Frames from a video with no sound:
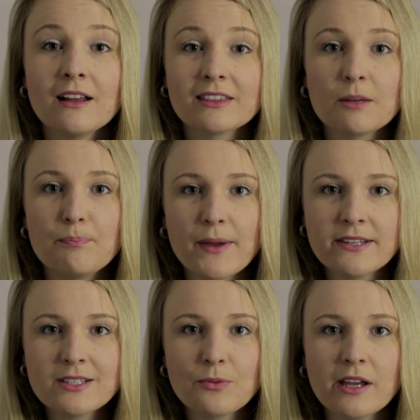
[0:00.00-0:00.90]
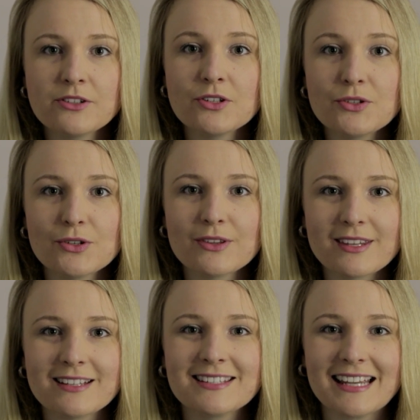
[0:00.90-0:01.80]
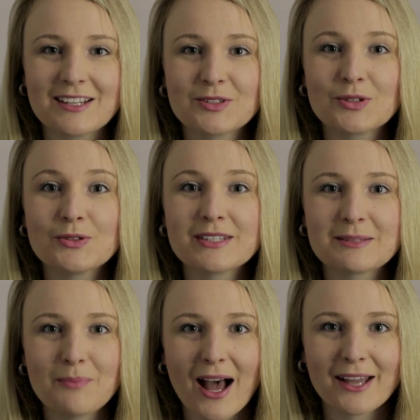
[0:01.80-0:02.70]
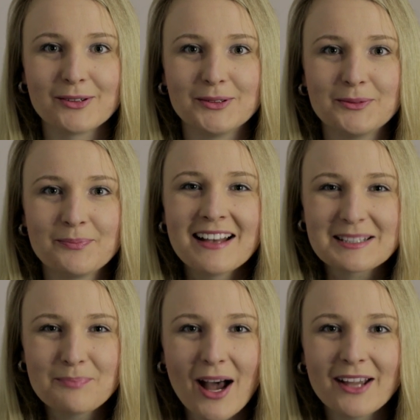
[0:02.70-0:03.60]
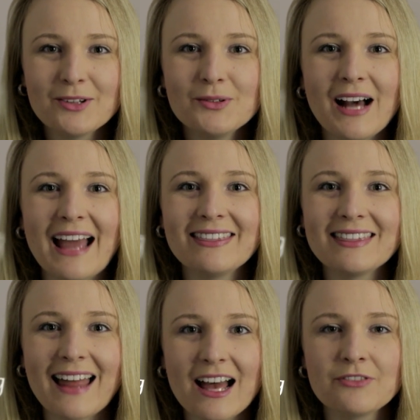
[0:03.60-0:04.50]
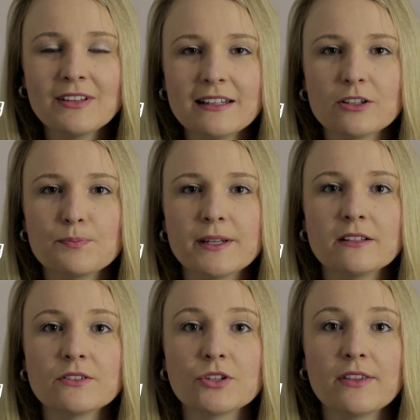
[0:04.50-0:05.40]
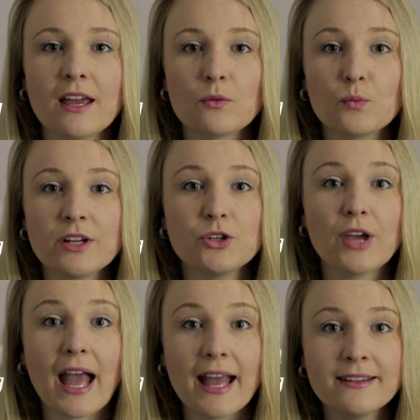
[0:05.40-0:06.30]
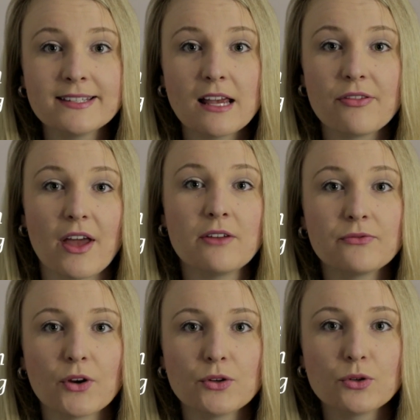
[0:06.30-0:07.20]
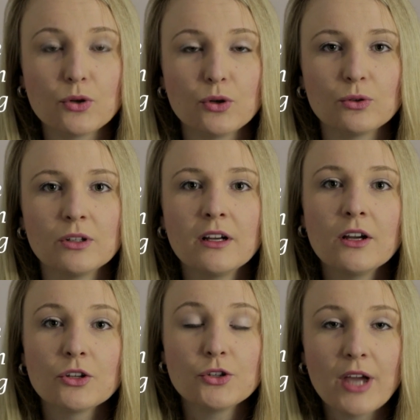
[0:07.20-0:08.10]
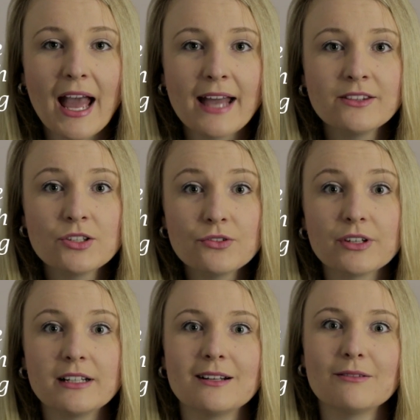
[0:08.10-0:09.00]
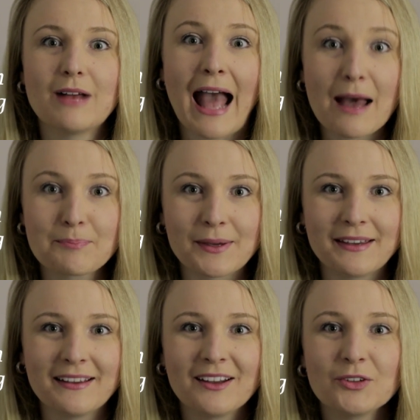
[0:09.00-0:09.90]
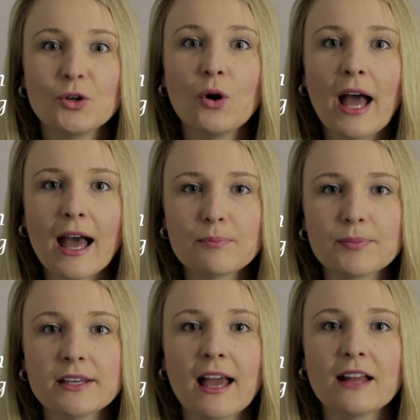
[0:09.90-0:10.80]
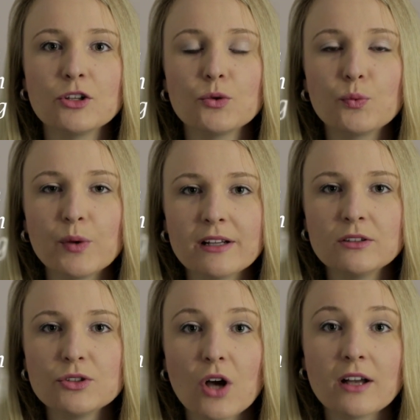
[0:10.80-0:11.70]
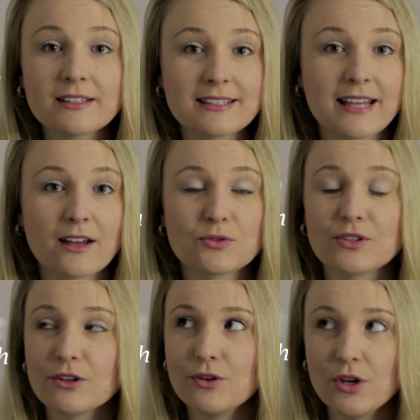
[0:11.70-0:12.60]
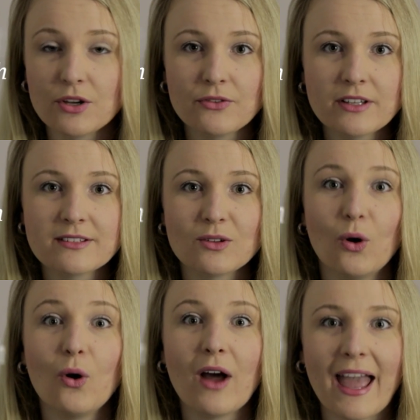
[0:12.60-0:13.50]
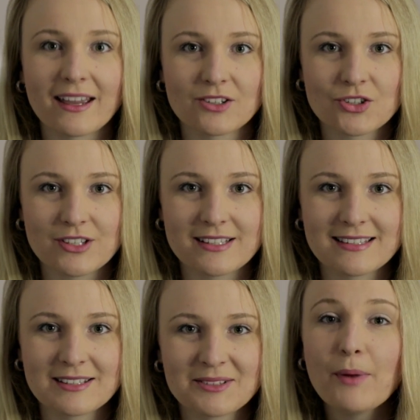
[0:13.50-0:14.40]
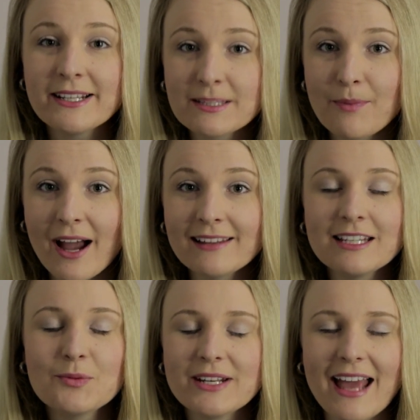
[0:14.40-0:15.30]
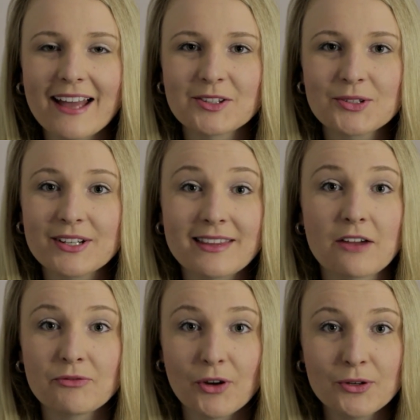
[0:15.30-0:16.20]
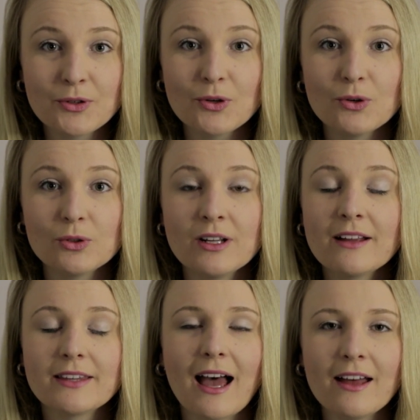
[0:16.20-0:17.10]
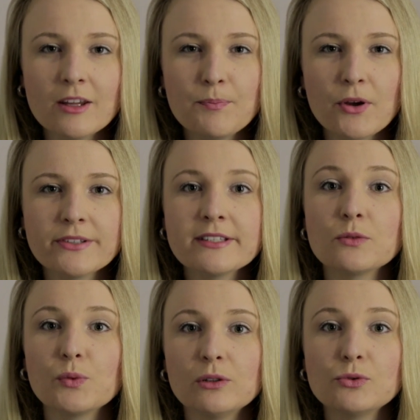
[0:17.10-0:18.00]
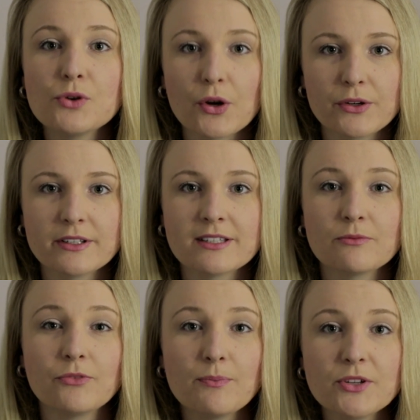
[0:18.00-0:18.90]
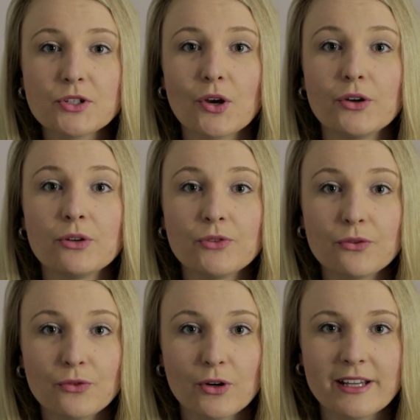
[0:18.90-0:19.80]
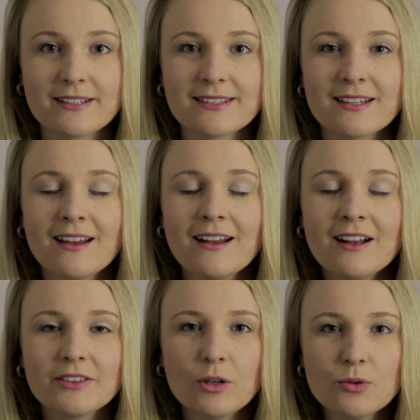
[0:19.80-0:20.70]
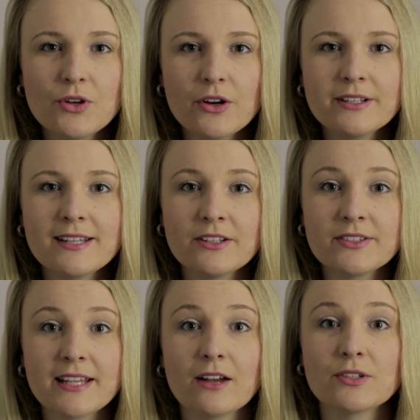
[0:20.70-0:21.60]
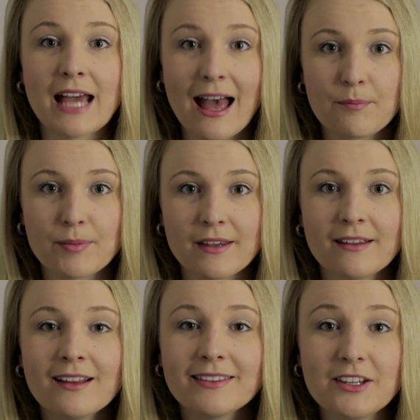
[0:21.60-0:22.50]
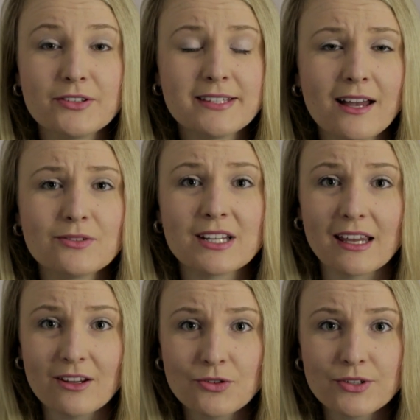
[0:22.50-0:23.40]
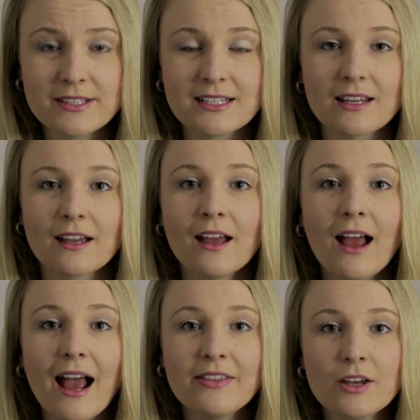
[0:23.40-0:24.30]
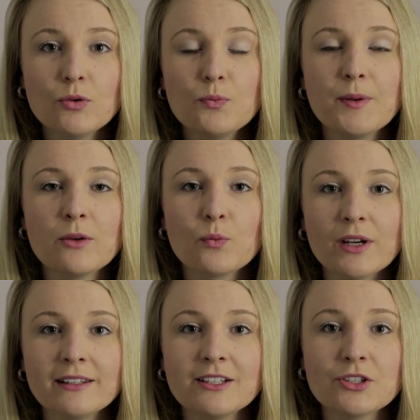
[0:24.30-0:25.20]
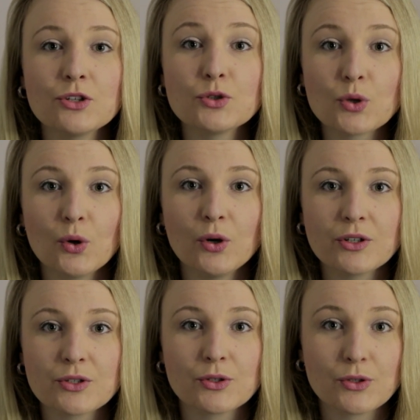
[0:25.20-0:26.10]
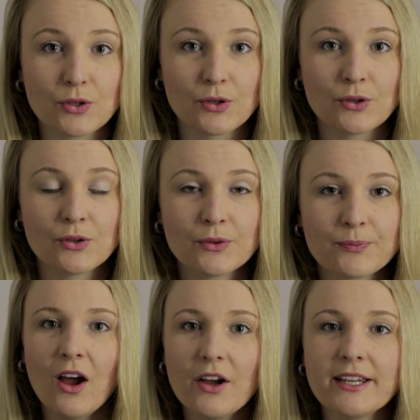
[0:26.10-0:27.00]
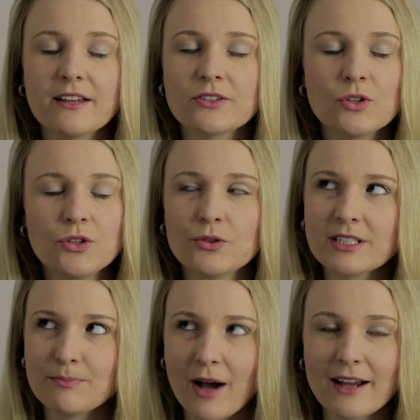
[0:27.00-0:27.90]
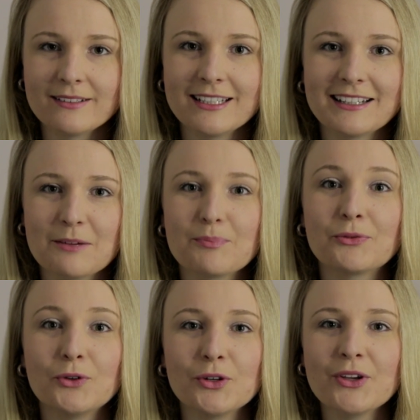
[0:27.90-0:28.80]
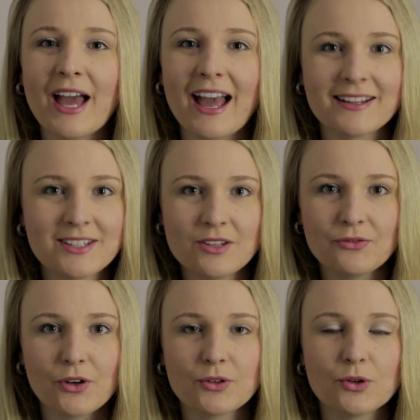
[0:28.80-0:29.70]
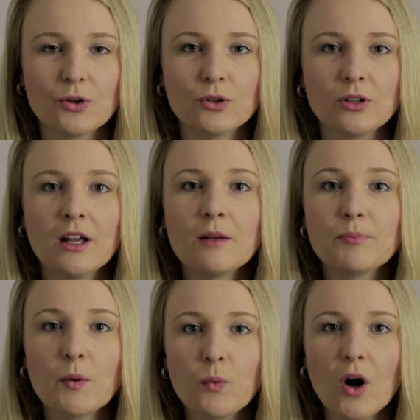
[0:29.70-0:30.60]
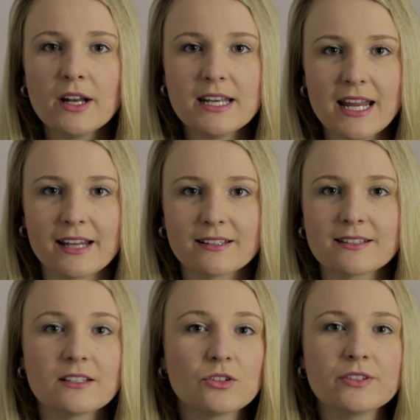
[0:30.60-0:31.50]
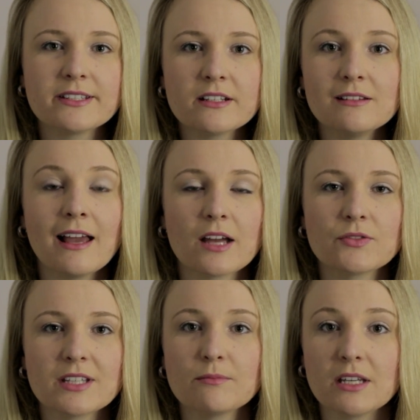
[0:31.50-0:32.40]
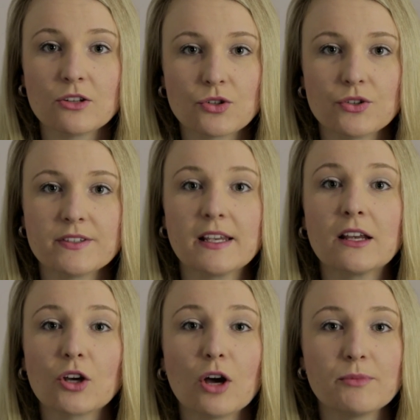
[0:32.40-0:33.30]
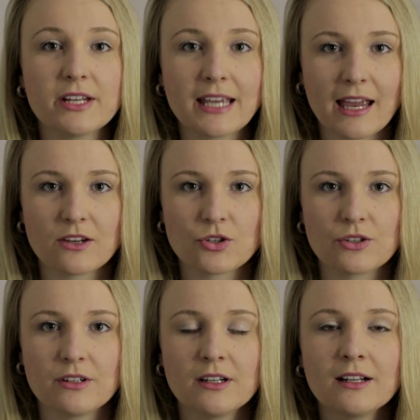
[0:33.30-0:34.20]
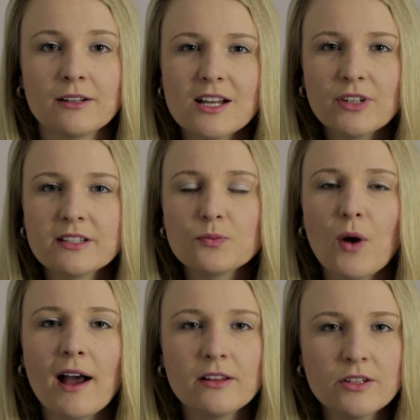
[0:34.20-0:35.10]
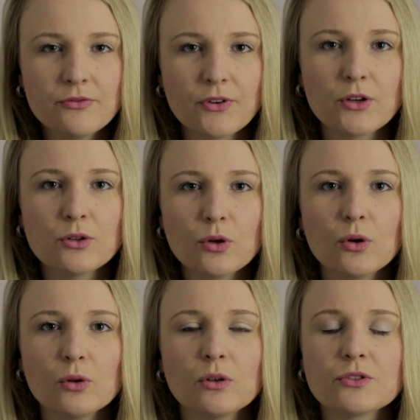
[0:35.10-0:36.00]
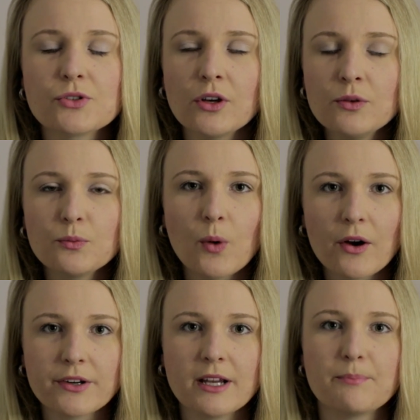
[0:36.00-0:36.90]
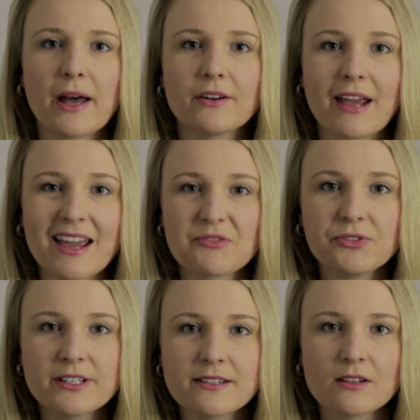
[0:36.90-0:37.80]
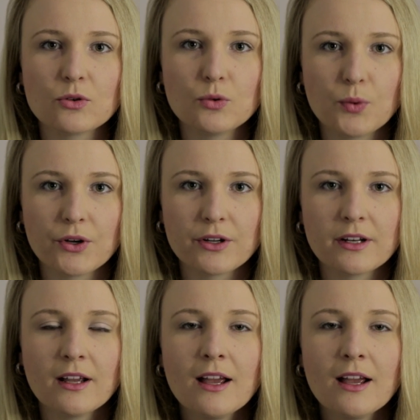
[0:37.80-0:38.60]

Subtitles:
The best way to do this is to smile. Smile and laugh a little bit so that when you answer that phone call, you answer it happy. You're happy and you will not sound nervous or anxious. By smiling when answering that phone call, the other person will notice from the tone of your voice. They will notice that you sound happy, that you sound interesting, and they will be willing to talk to you. Okay, so you're smiling before you answer the phone call, but what next? You still have some issues in communication. Friends, while on the phone call, don't worry about every single word.